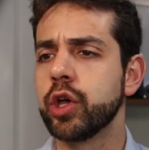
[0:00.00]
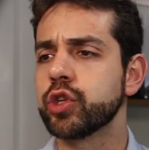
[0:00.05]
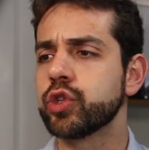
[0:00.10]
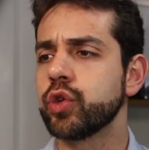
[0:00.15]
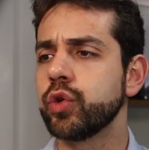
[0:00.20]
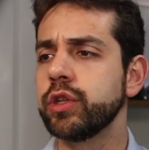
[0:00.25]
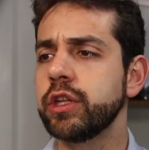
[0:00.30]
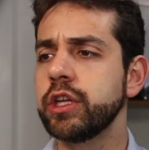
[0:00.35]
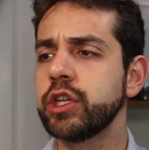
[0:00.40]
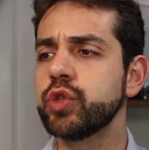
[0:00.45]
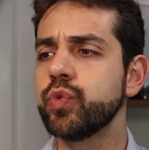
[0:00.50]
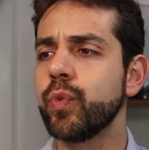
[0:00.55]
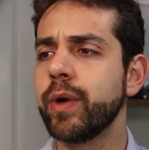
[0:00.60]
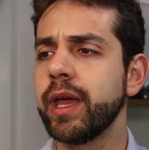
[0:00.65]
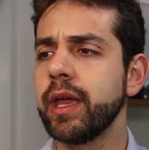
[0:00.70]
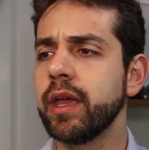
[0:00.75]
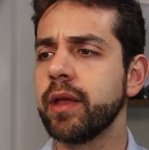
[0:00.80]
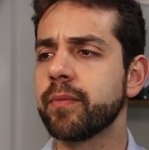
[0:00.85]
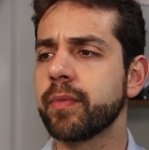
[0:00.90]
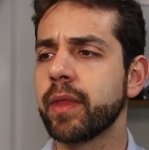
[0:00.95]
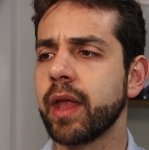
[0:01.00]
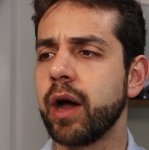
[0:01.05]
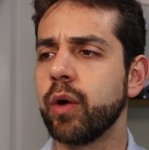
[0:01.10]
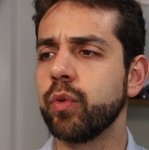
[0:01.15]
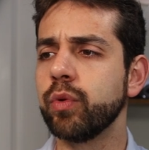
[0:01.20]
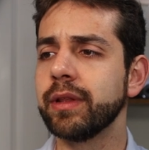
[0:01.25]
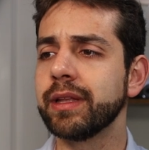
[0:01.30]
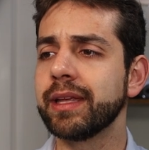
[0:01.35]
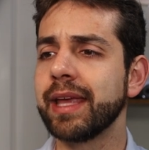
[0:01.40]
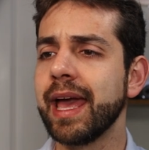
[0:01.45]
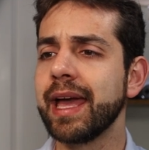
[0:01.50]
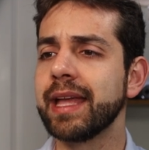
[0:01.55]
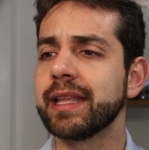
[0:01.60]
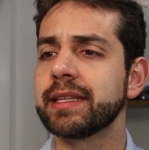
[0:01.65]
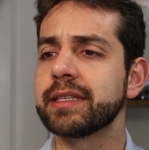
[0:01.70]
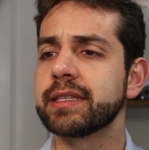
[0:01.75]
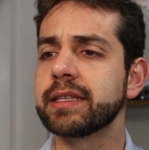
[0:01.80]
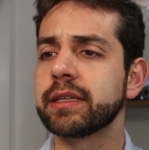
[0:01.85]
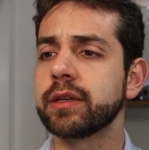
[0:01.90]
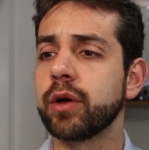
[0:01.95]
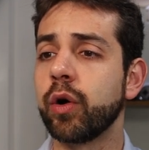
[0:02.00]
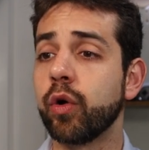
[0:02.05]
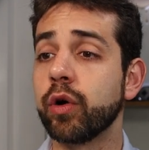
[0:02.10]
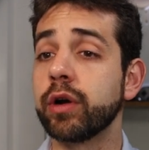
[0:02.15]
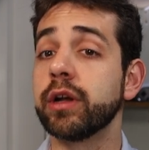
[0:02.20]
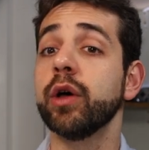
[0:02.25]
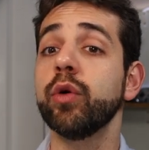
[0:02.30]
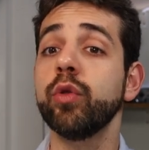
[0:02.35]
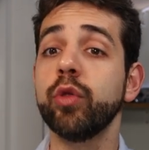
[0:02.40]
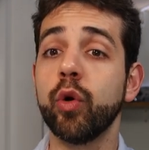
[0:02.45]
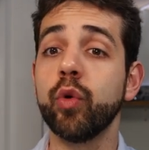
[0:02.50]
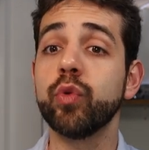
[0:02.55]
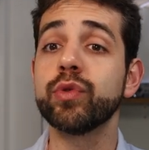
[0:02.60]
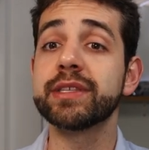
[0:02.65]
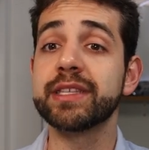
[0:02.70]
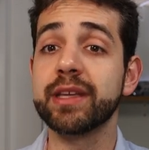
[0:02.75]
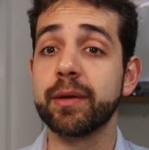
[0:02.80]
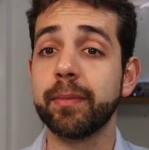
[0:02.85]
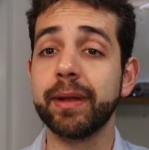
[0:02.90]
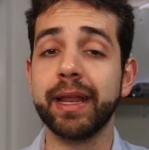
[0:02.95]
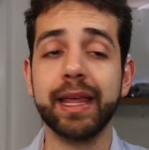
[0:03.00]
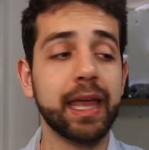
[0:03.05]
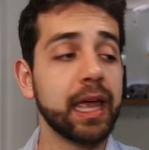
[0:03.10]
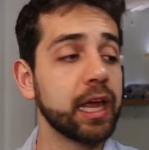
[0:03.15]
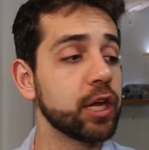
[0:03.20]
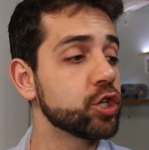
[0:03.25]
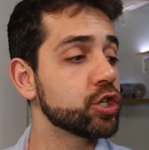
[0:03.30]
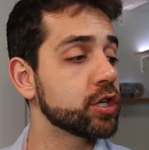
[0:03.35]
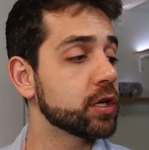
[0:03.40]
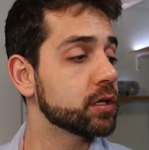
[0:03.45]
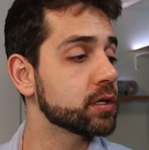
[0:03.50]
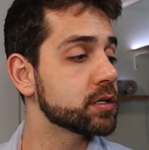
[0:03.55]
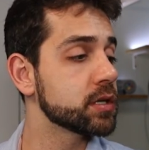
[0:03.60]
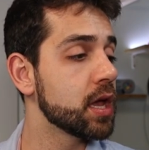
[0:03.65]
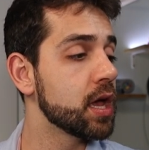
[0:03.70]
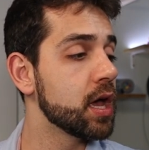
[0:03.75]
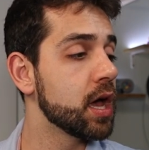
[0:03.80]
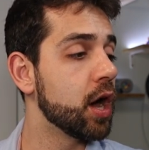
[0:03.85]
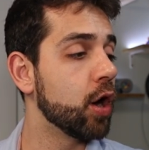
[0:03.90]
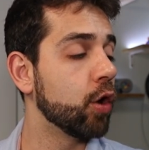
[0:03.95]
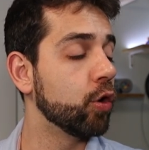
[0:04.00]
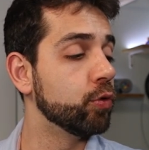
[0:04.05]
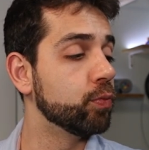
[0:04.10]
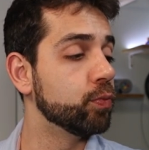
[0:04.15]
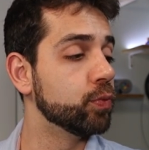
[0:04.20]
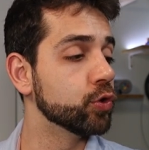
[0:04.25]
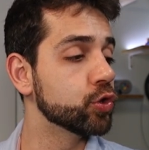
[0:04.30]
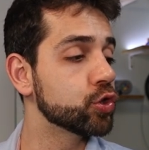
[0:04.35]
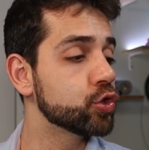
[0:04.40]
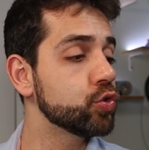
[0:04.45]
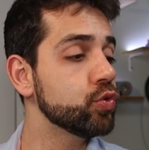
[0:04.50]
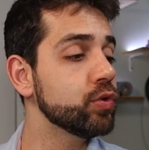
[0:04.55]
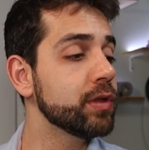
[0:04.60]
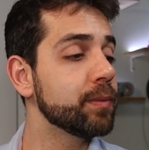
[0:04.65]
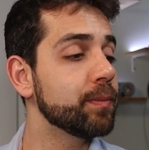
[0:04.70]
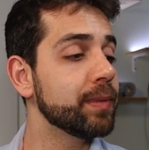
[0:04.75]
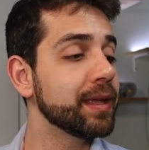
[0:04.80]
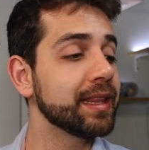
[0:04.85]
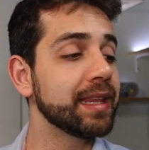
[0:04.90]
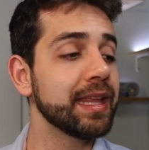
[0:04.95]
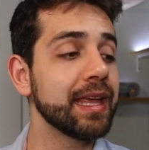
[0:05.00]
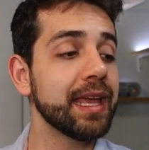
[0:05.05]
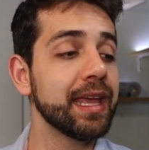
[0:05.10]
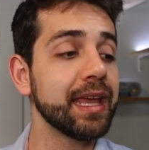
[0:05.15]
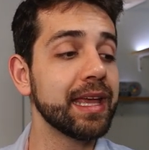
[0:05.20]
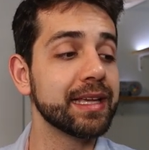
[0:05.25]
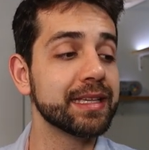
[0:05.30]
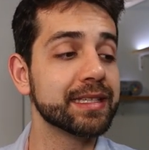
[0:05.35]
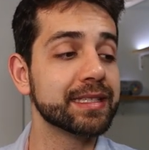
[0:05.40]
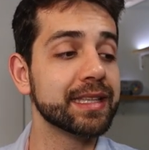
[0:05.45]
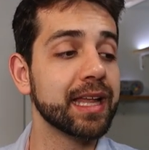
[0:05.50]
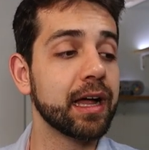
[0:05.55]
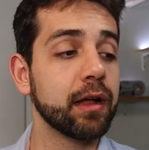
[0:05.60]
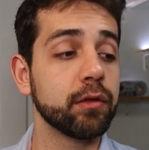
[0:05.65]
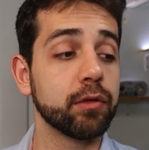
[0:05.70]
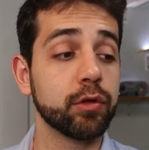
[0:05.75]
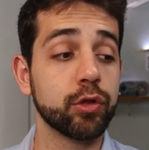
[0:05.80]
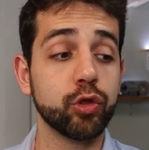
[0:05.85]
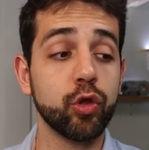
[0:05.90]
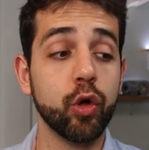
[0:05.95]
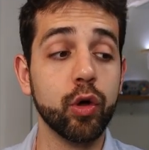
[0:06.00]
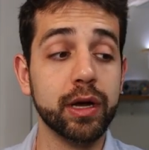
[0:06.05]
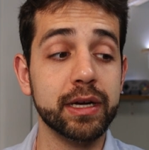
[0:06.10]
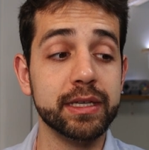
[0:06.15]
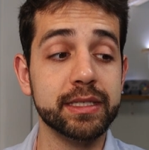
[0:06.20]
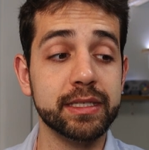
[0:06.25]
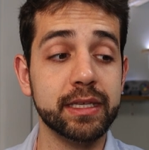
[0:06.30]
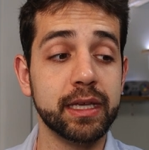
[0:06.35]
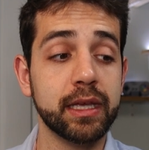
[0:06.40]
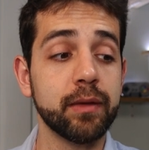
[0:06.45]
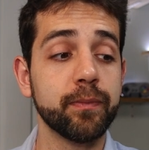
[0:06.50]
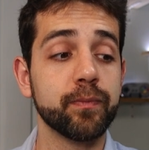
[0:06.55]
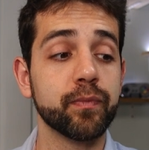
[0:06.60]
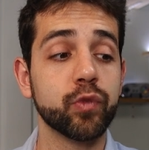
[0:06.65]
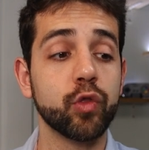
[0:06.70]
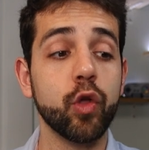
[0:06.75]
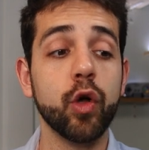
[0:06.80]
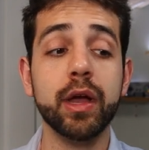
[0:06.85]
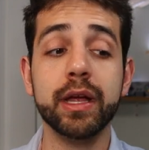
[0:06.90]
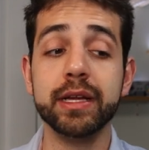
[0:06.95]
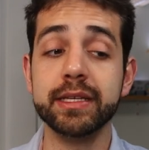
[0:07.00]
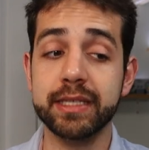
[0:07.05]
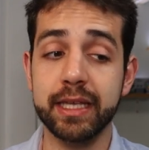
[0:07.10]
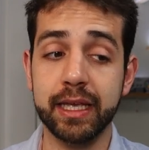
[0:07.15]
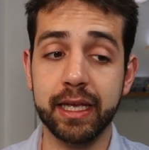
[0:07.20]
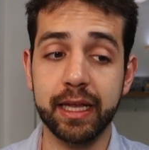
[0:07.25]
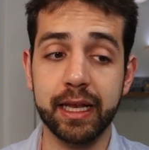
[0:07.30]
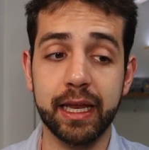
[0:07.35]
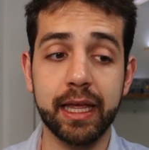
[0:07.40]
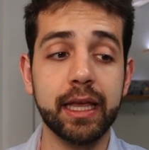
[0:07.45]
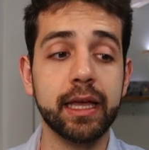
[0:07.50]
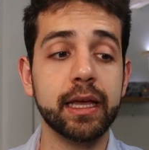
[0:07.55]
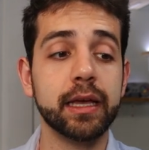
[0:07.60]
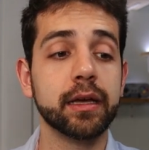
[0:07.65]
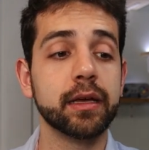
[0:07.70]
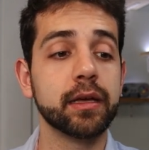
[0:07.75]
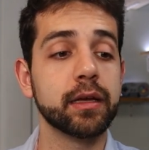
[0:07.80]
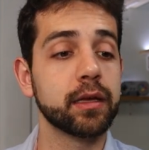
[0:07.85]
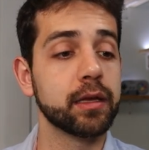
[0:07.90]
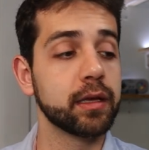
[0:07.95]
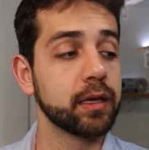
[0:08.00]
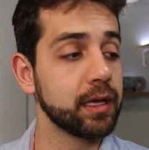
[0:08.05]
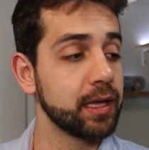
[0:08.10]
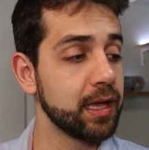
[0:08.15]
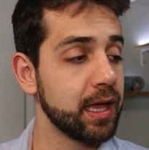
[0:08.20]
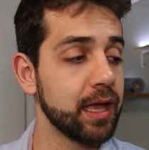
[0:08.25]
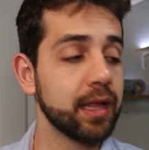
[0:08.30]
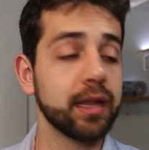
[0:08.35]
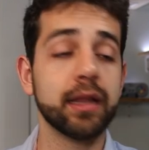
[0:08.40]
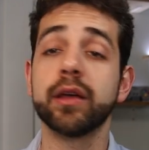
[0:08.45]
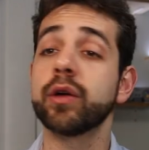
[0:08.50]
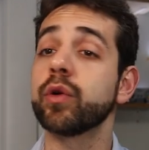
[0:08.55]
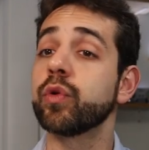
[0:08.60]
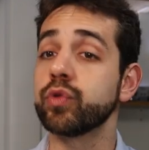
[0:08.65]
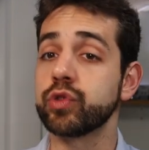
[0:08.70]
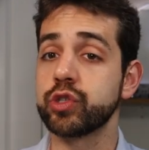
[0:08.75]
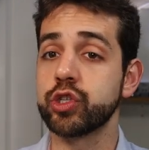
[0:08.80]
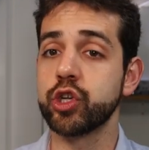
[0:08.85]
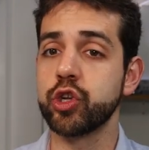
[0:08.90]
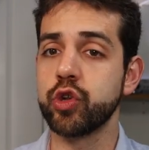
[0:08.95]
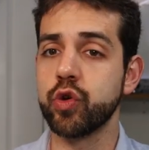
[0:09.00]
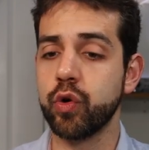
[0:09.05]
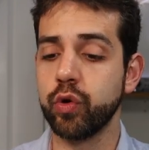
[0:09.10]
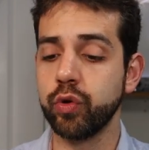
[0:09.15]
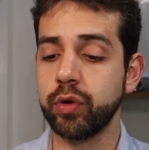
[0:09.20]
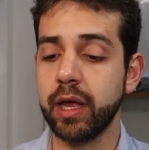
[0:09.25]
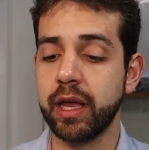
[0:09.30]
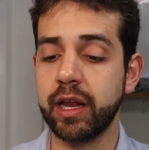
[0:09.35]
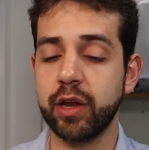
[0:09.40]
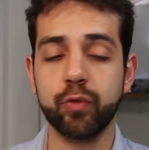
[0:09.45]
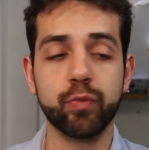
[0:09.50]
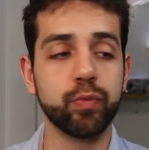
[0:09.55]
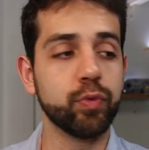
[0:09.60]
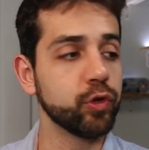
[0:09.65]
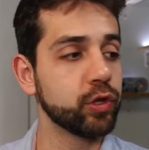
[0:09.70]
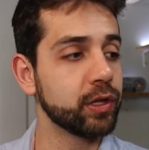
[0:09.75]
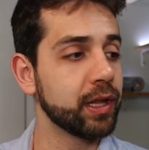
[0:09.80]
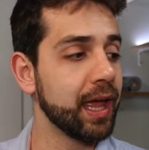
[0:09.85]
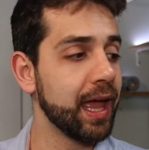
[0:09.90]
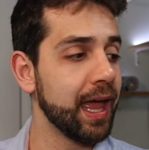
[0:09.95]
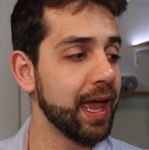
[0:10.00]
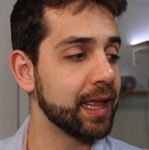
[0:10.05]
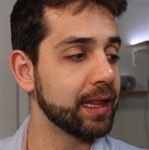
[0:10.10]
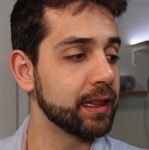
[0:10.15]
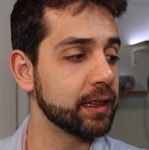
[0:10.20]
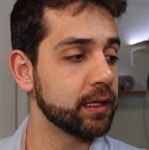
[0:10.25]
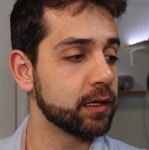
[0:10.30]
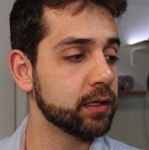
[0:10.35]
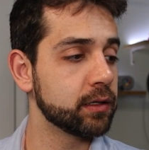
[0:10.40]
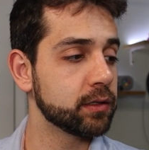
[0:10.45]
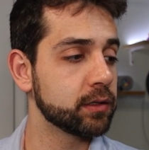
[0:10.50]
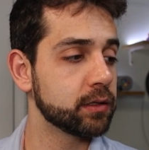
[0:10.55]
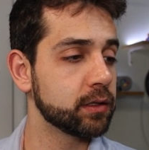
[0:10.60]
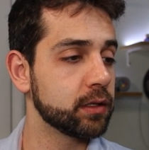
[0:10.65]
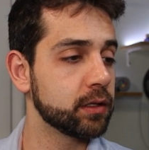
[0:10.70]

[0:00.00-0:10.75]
So in this way, I will get or download some application. I will put sudo apt install docker C click, and continue on, and I'll put enter.